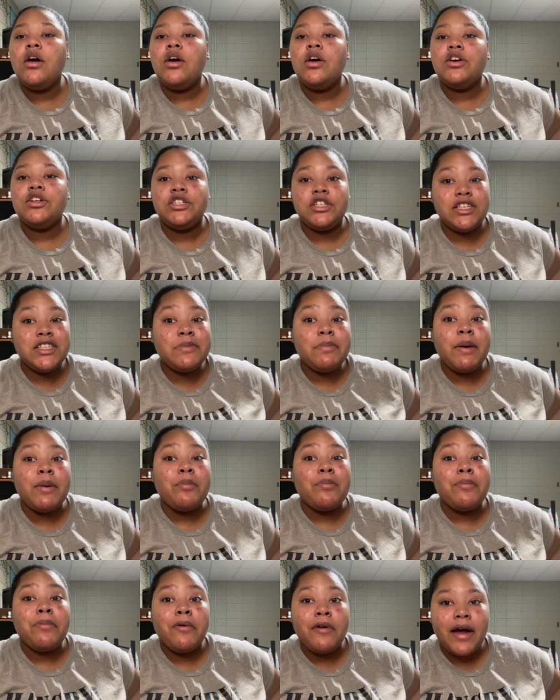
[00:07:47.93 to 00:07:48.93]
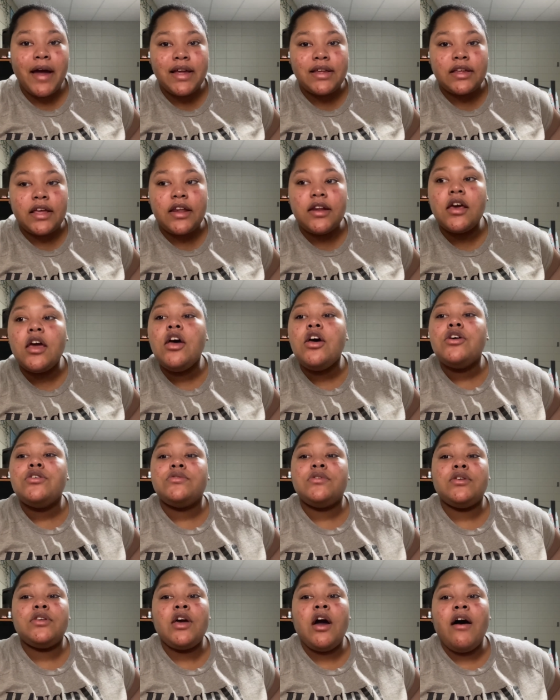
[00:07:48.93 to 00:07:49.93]
She's been pregnant.
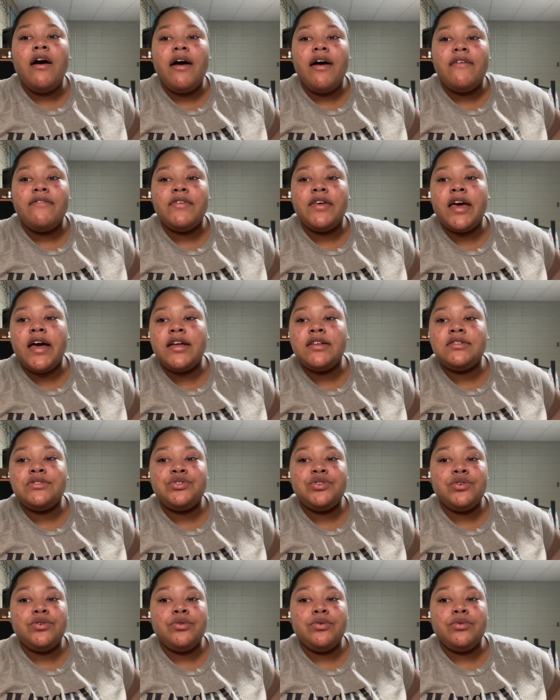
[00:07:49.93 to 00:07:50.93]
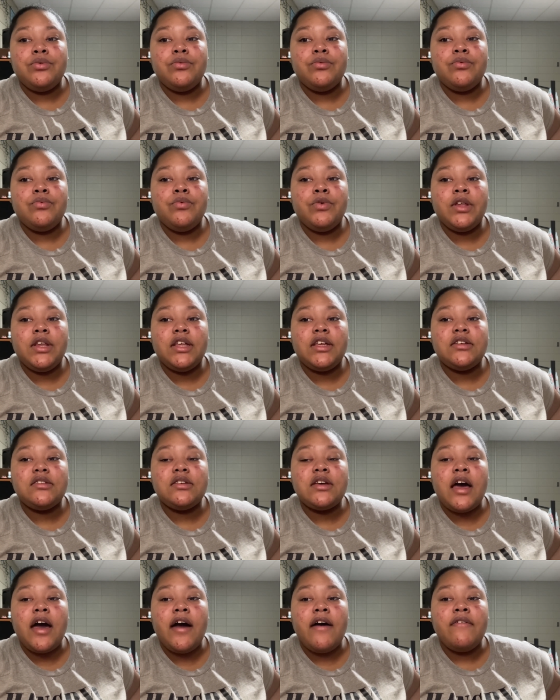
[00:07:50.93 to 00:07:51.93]
So y'all have yet to really
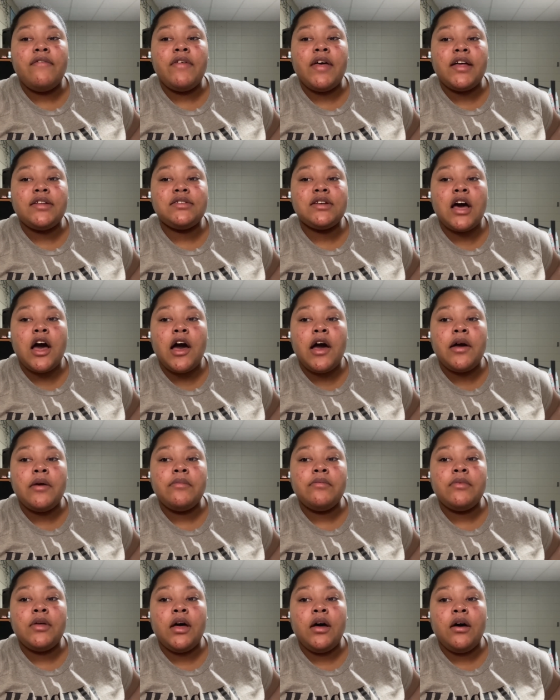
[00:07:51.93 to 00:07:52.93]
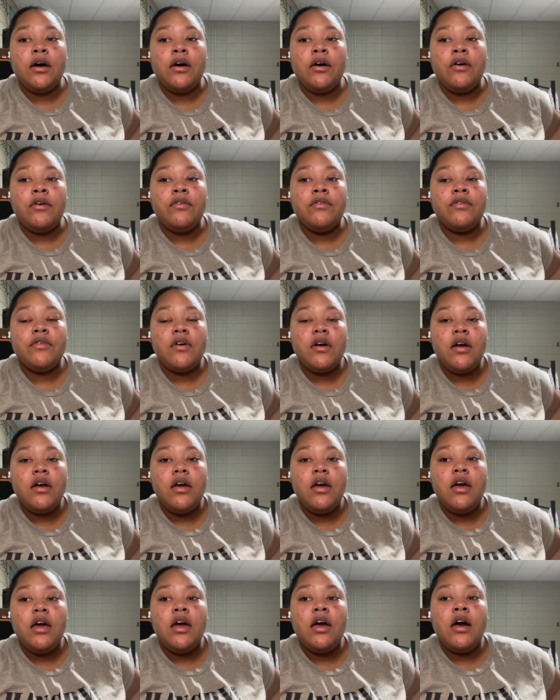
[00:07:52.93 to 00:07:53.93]
have that time of,
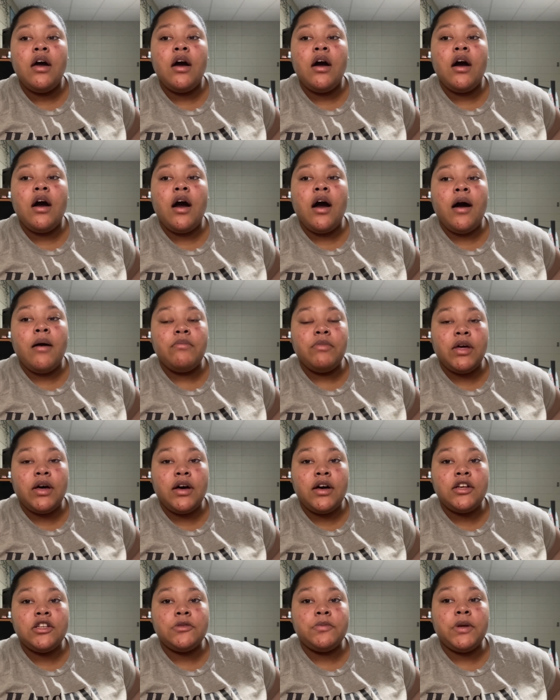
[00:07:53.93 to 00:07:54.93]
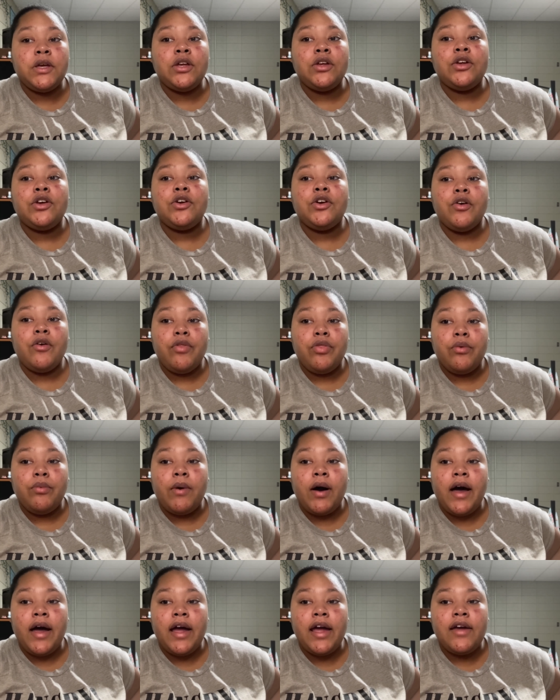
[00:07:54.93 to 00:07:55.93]
I'm the husband, you're the
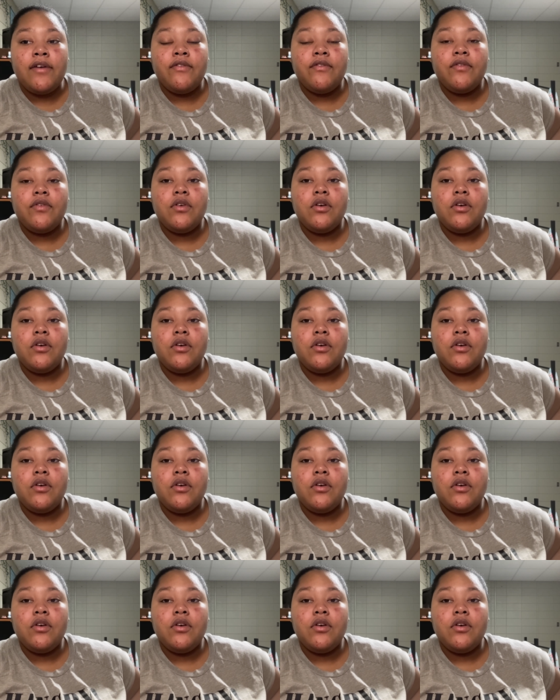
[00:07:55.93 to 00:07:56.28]
wife.